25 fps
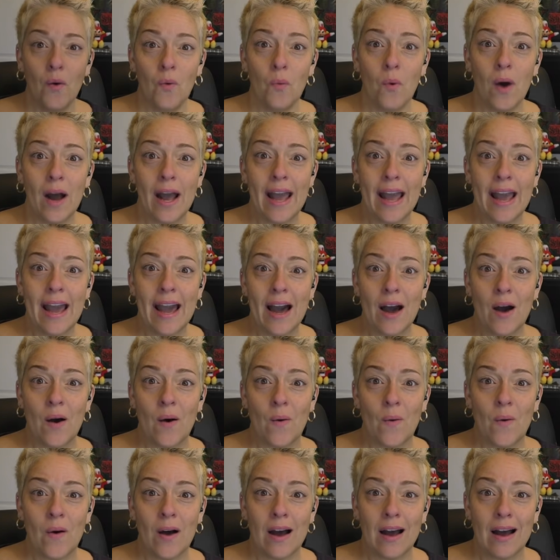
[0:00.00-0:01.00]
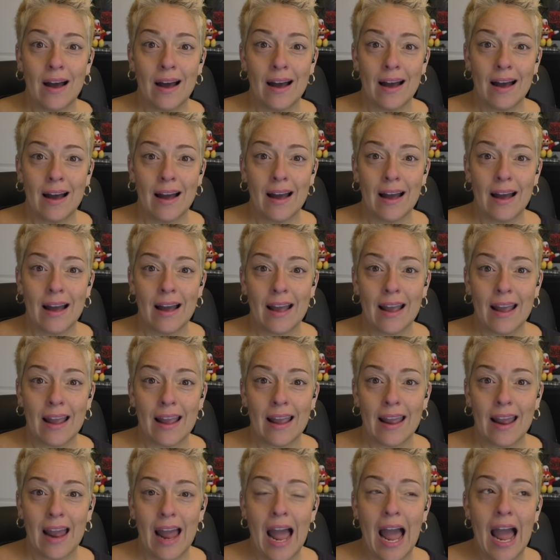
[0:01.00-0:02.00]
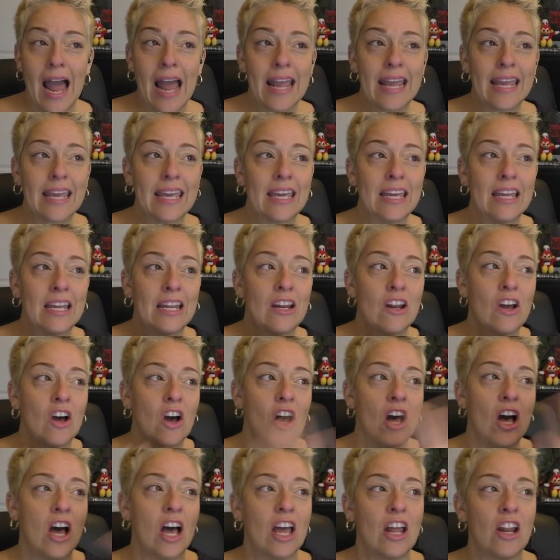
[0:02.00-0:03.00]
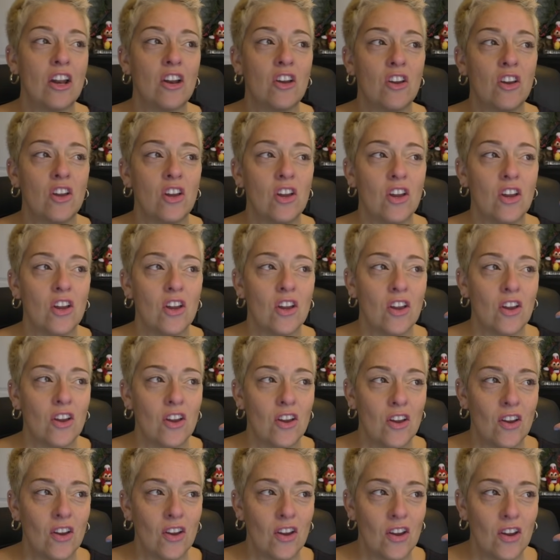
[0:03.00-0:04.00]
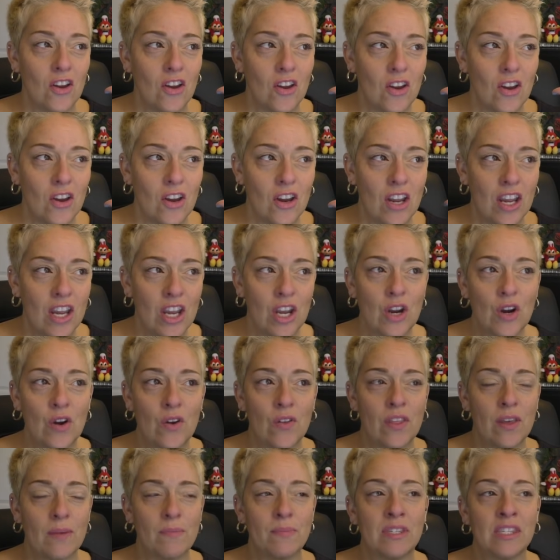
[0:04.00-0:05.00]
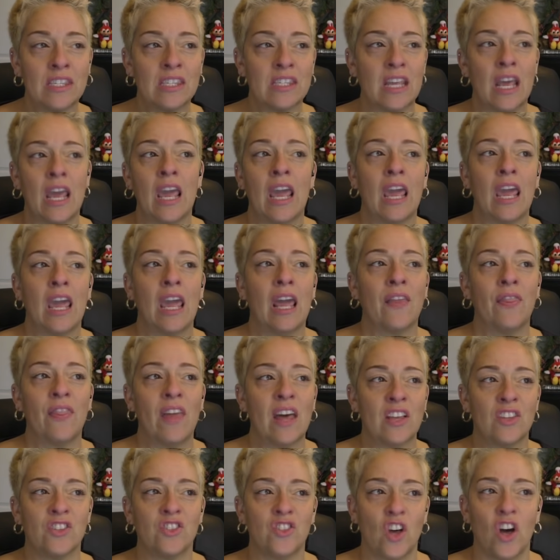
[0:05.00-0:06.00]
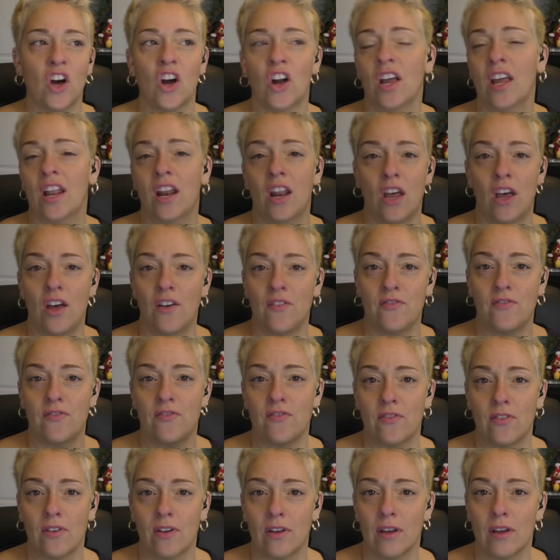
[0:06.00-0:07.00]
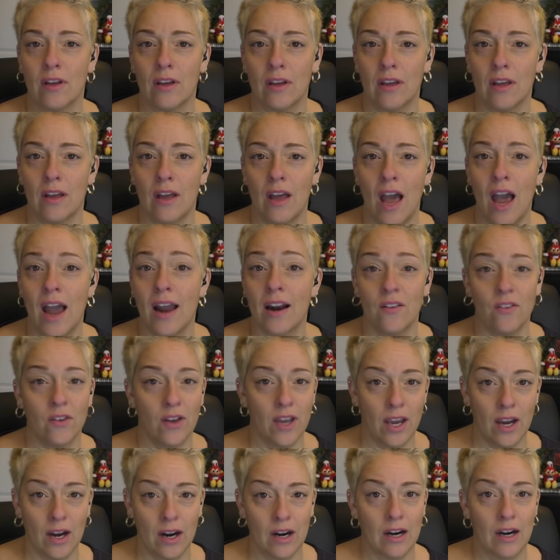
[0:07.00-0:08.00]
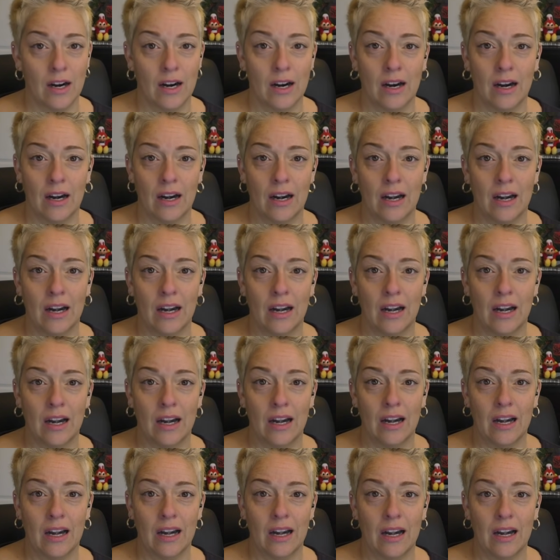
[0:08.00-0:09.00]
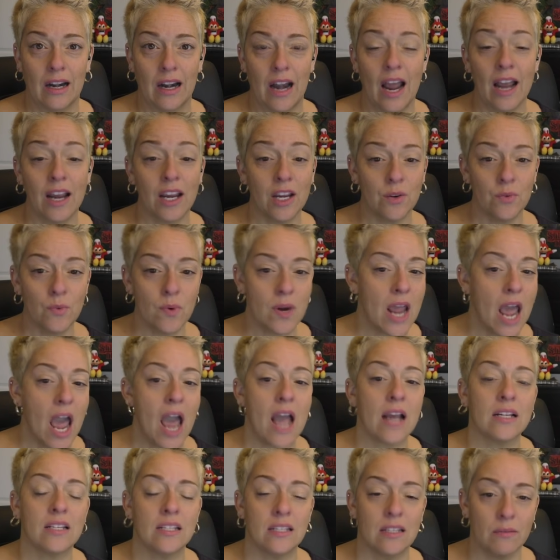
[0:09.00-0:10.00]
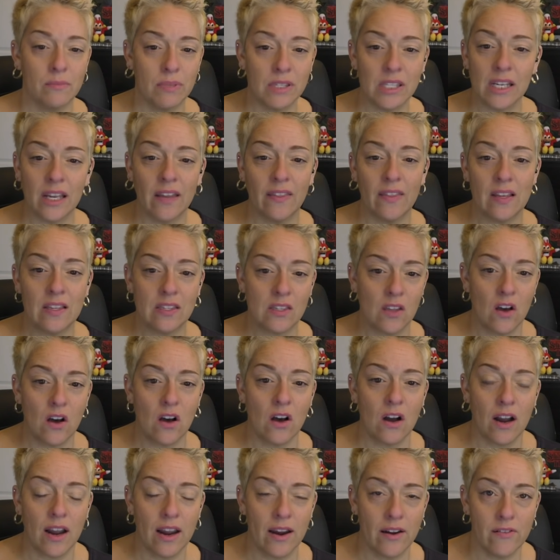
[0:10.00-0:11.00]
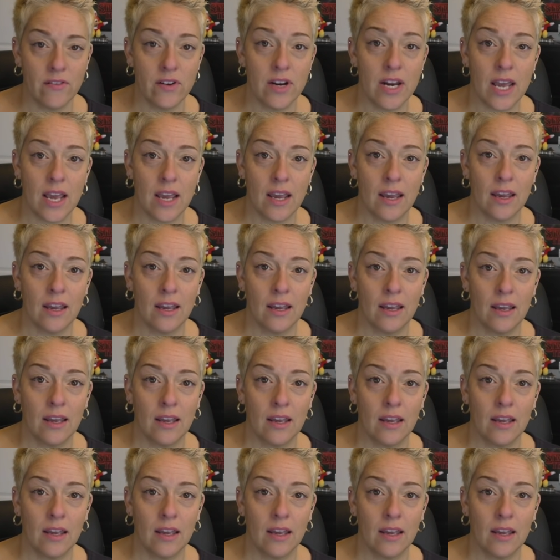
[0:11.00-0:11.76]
Wow. I cannot hear them sing that song enough. I don't care. I could react to them singing that song every day.